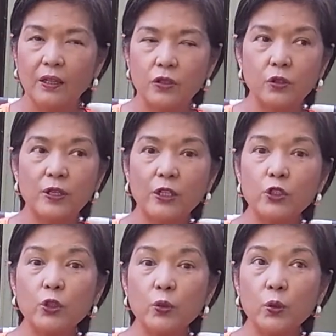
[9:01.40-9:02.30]
so
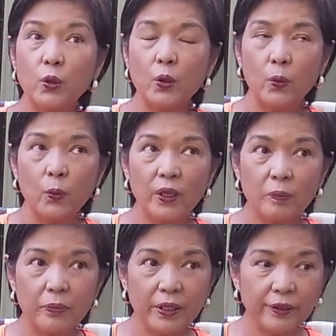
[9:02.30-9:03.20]
that you
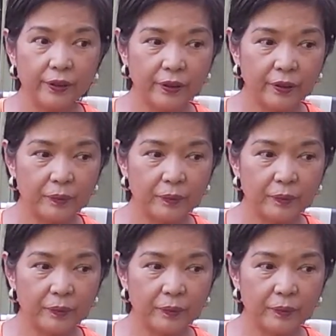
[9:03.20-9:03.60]
will be,